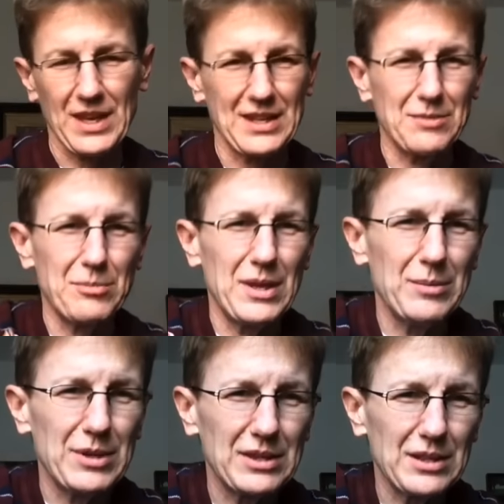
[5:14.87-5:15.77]
and there may
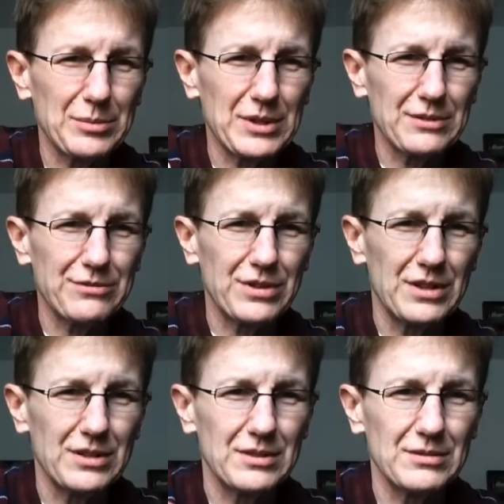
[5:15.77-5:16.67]
be a little bit of,
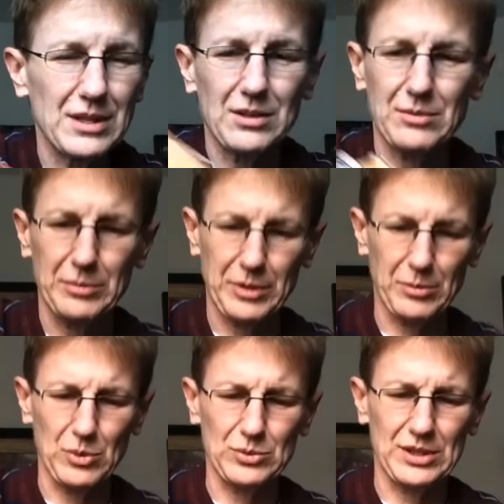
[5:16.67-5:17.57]
you know, a little bit of
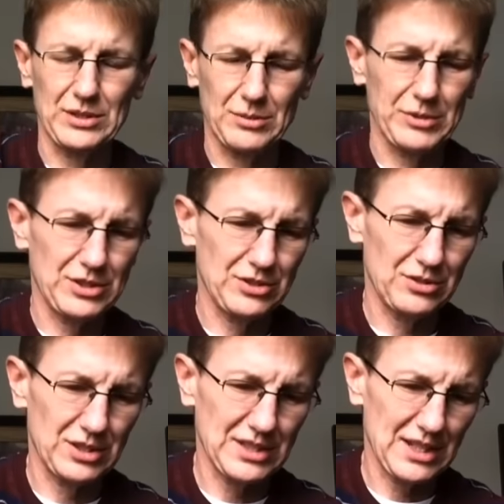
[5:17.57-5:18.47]
mold on there. I'm not
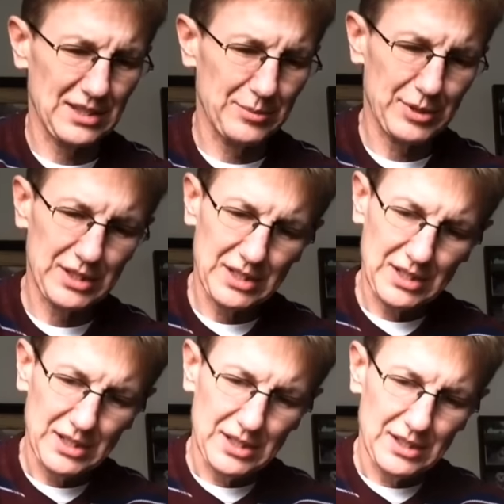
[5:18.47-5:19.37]
sure exactly, but,
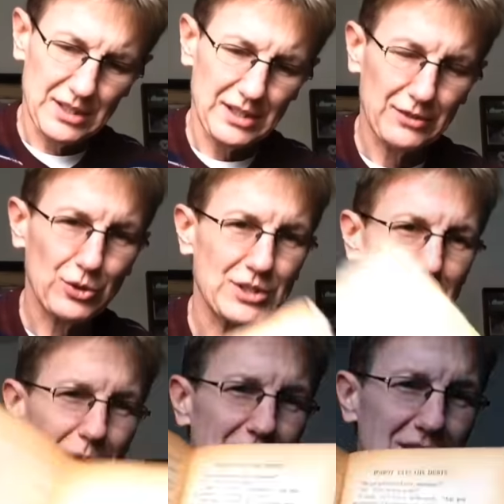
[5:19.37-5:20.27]
and of course
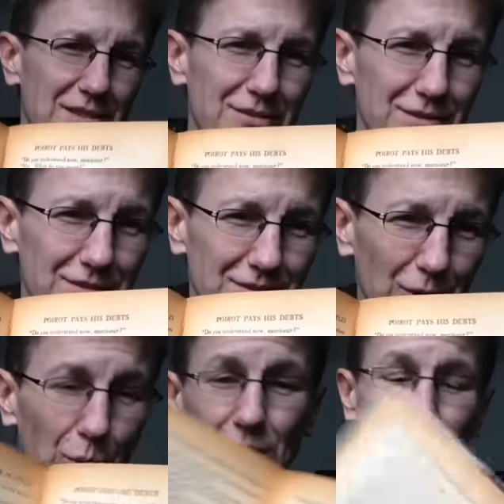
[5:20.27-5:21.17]
the pages have
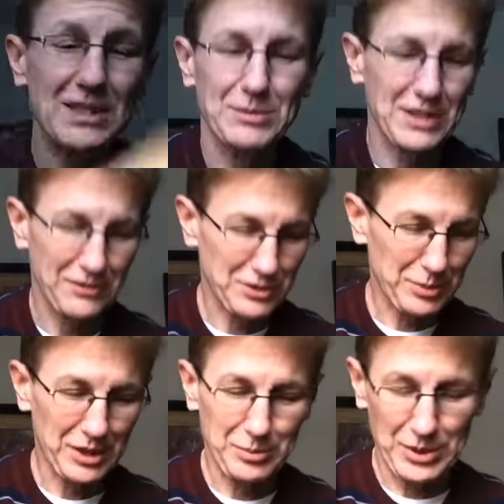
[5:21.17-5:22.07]
oranged themselves a
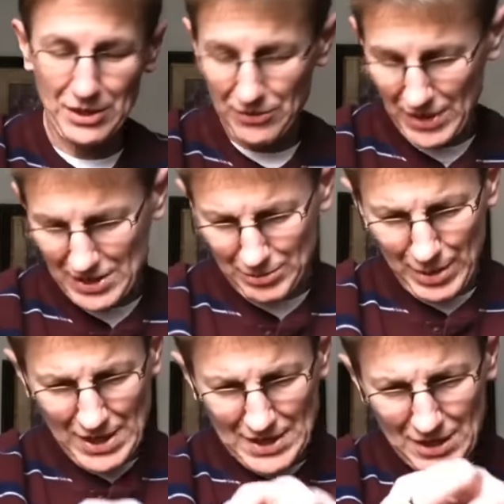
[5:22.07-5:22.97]
bit, but other than that, the
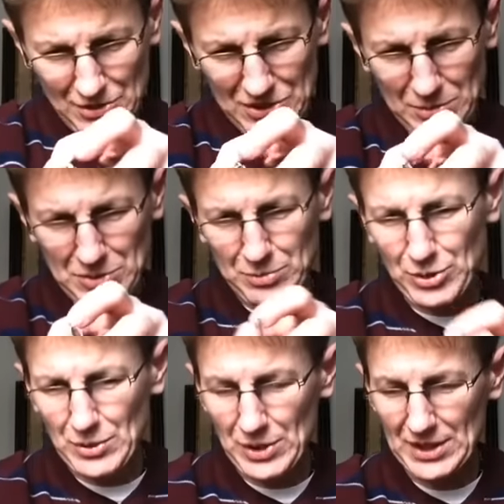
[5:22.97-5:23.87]
binding all seems
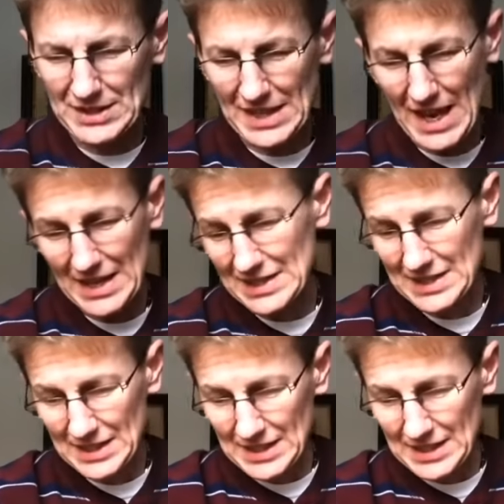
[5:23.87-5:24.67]
pretty well intact.